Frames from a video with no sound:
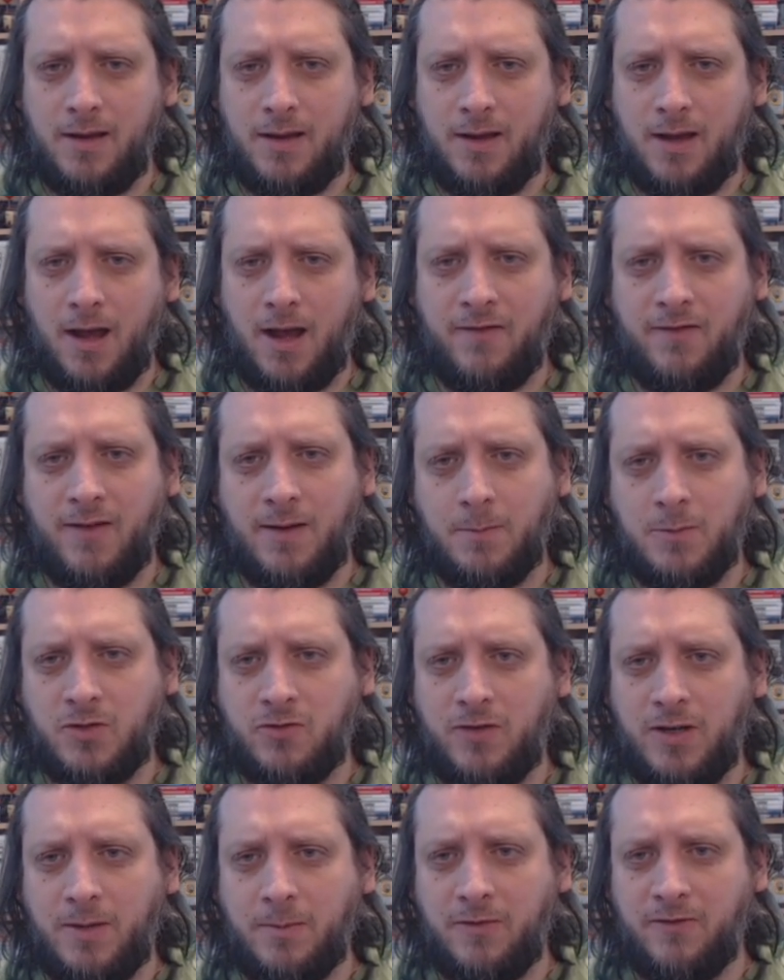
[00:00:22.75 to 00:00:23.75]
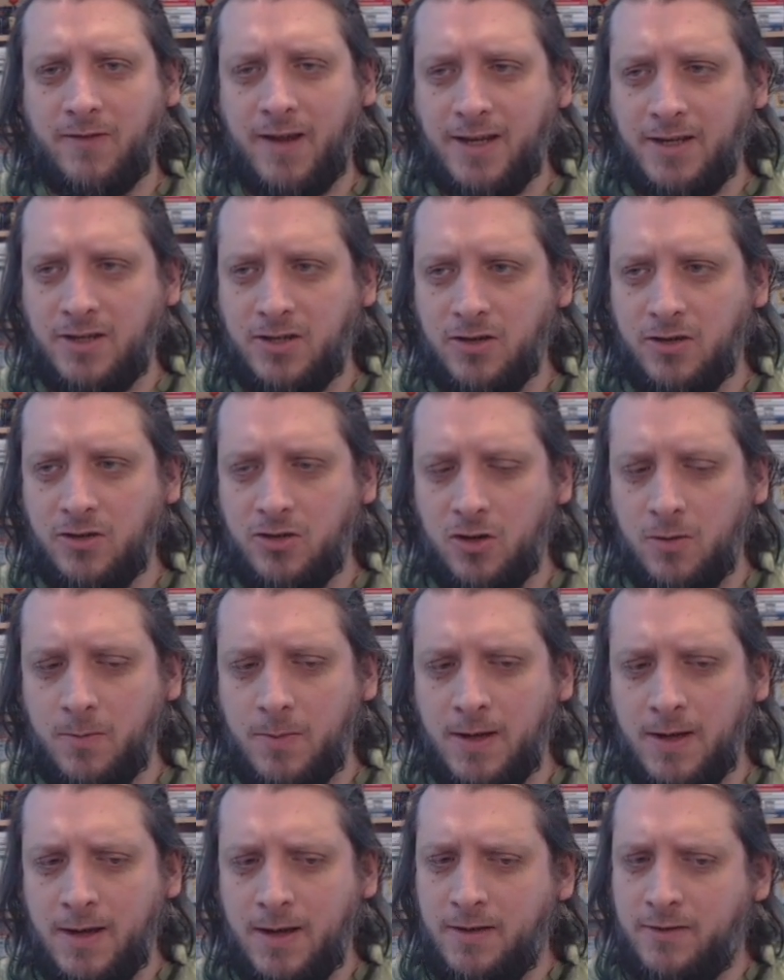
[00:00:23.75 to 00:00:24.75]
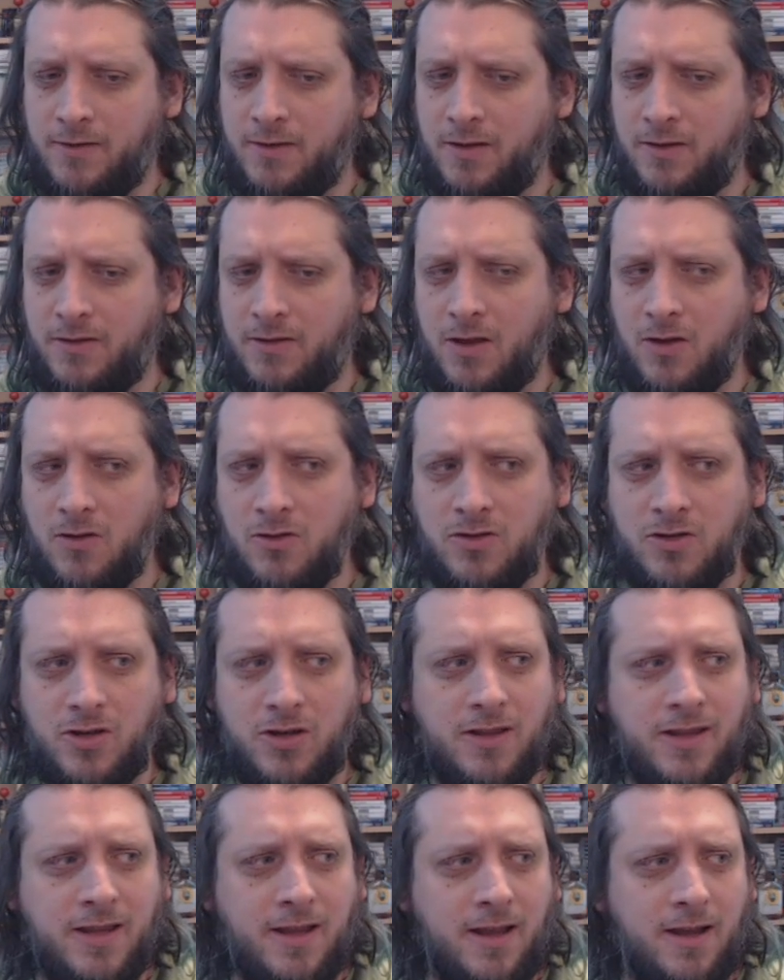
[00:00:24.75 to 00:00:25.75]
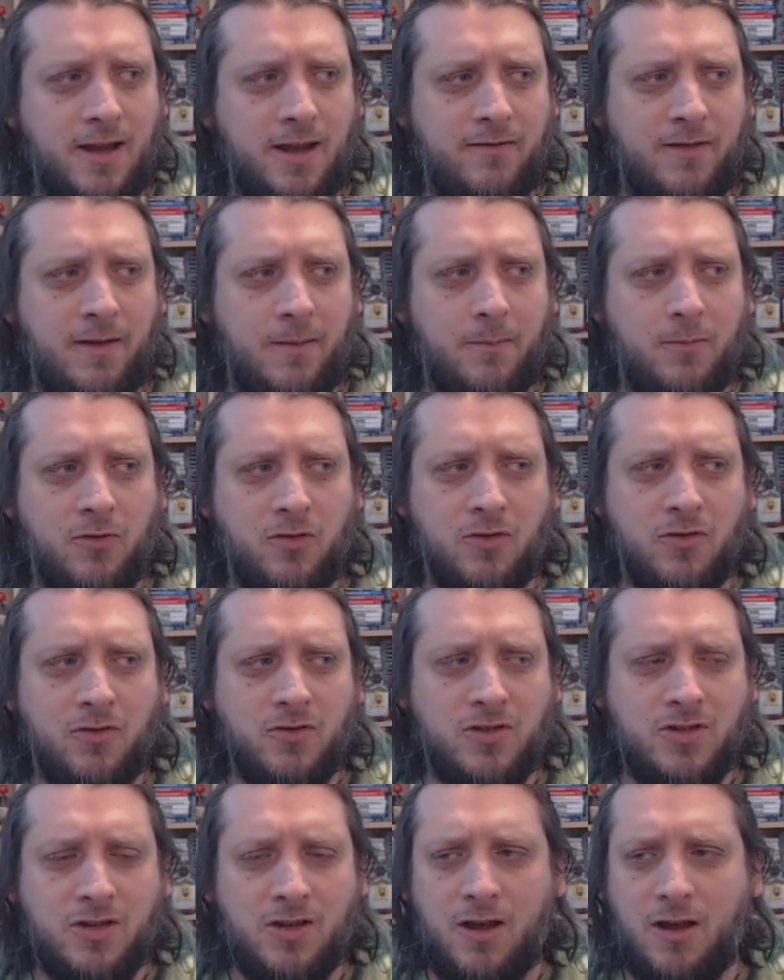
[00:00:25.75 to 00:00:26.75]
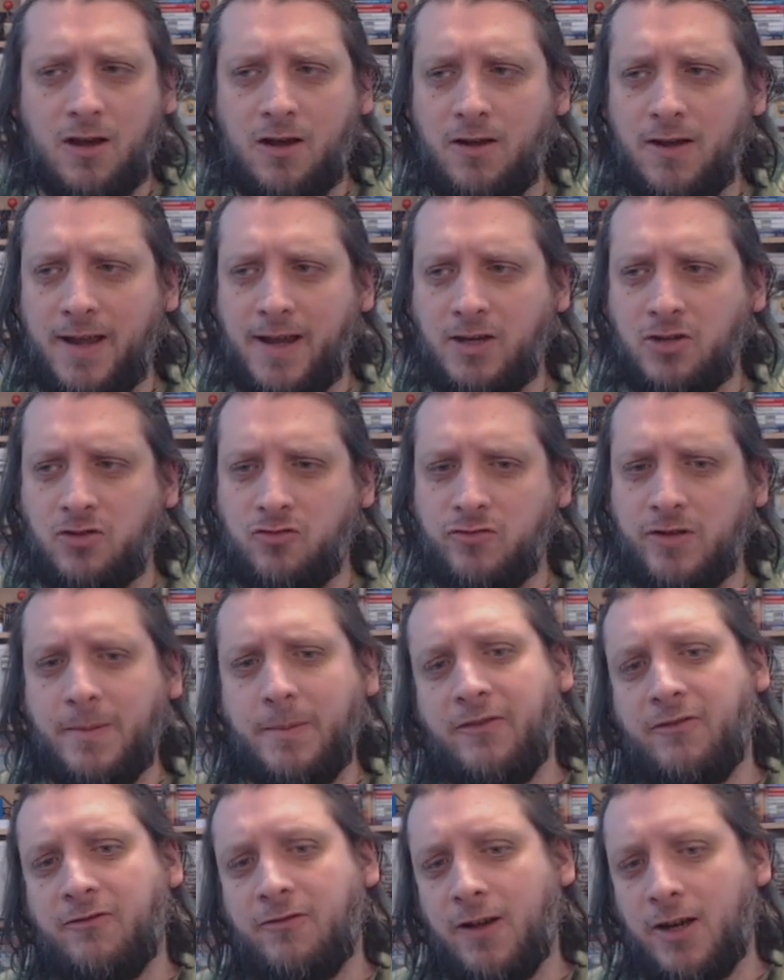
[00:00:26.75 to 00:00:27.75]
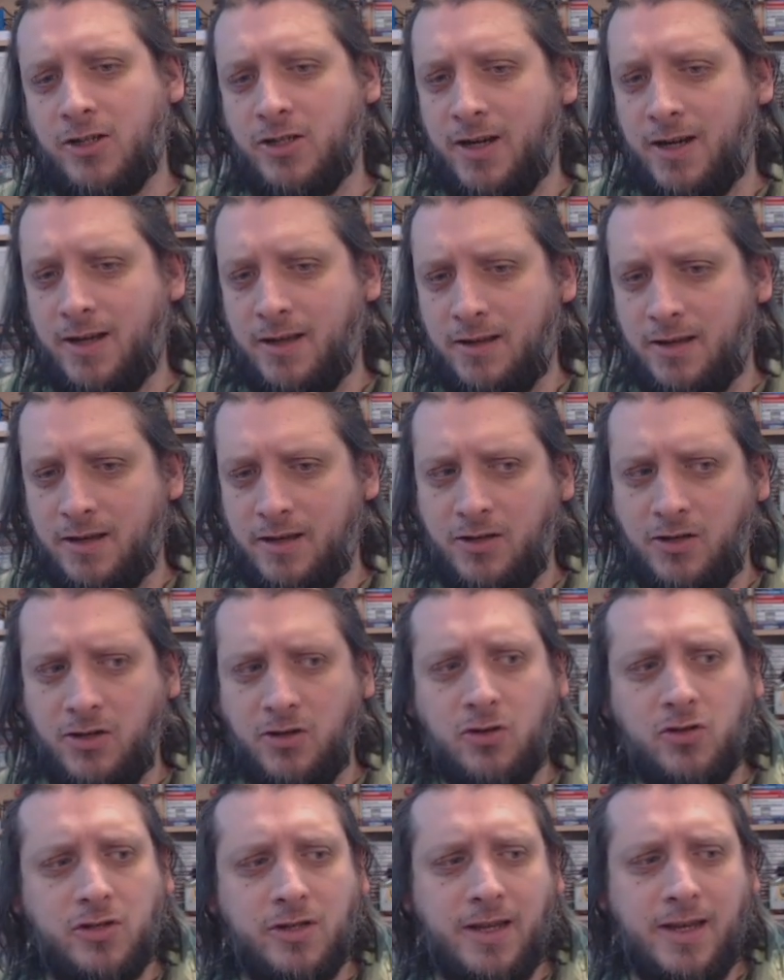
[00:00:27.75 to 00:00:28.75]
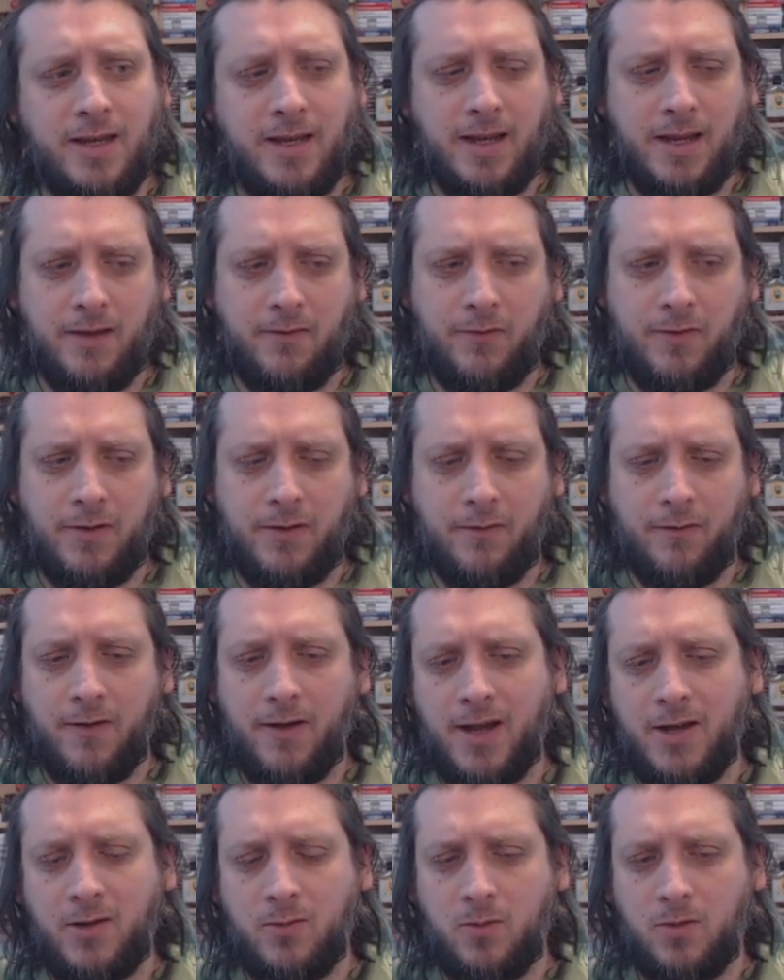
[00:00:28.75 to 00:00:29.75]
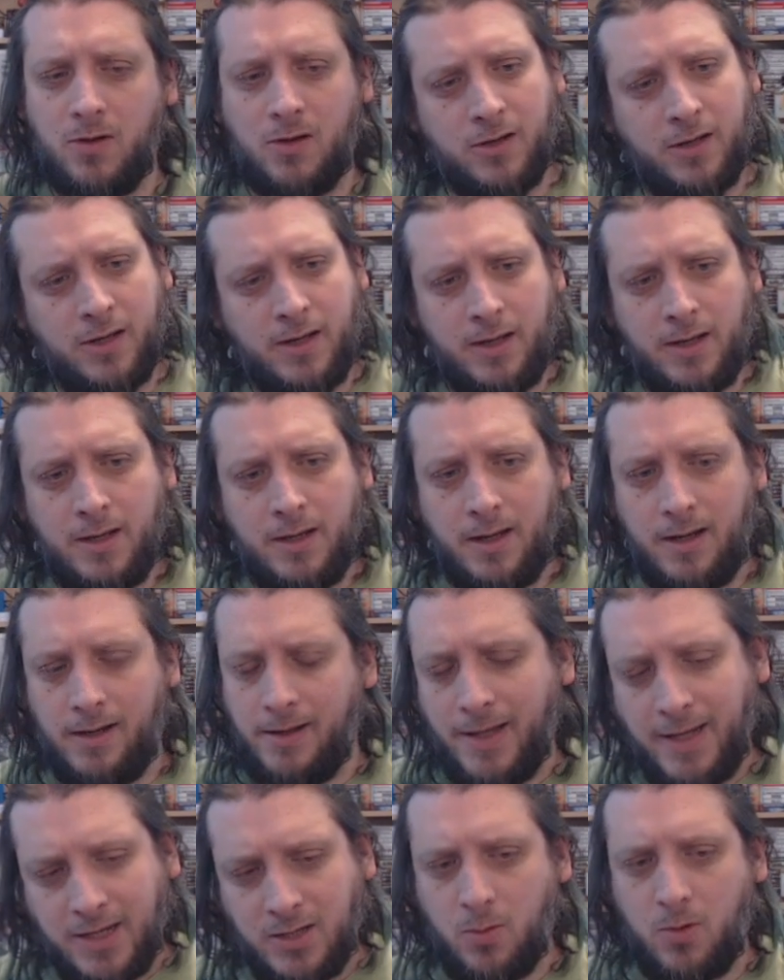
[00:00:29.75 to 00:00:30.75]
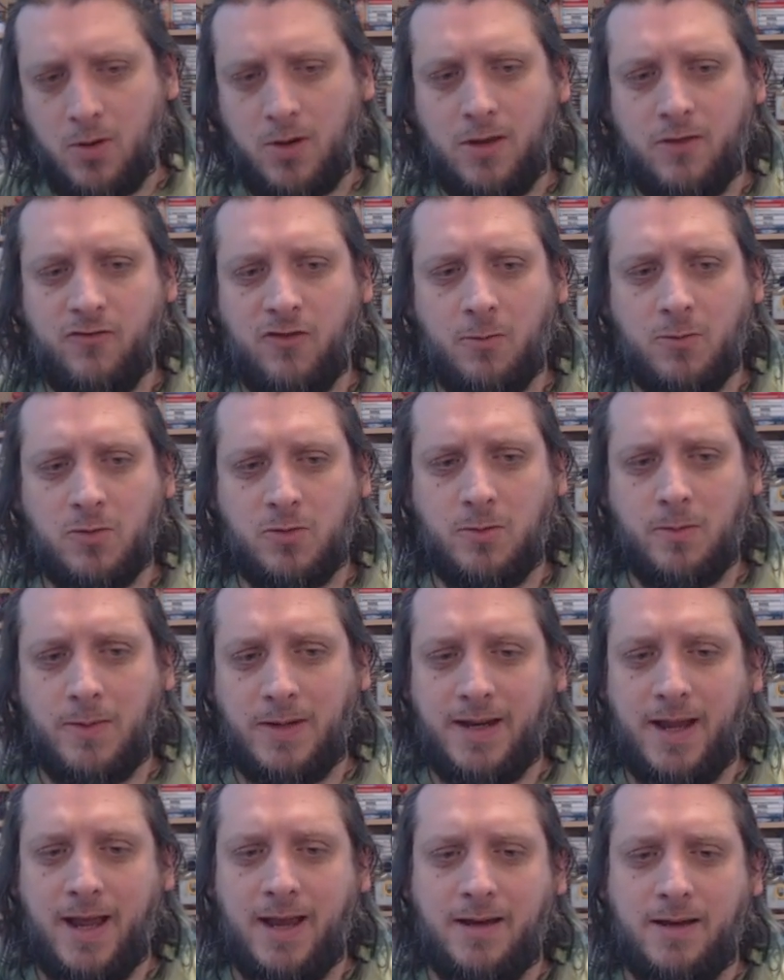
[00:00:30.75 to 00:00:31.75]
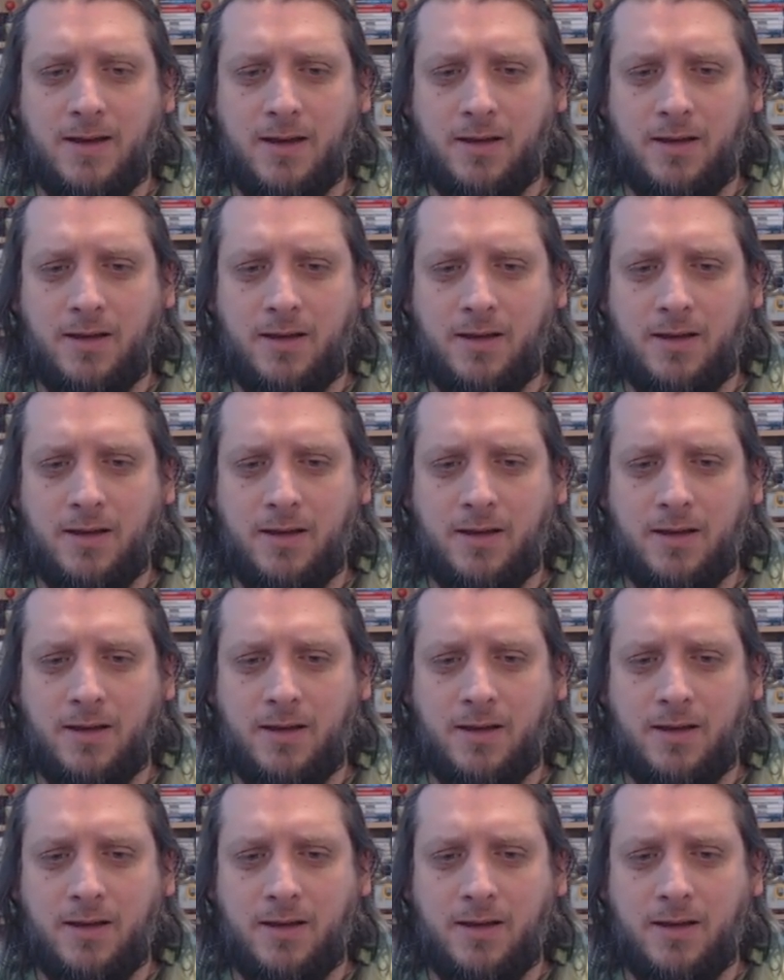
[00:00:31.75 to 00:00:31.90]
IREM's Green Beret turned up that those early IREM boards are extremely fragile, and usually if you find one, at least one of the ROMs will be dead.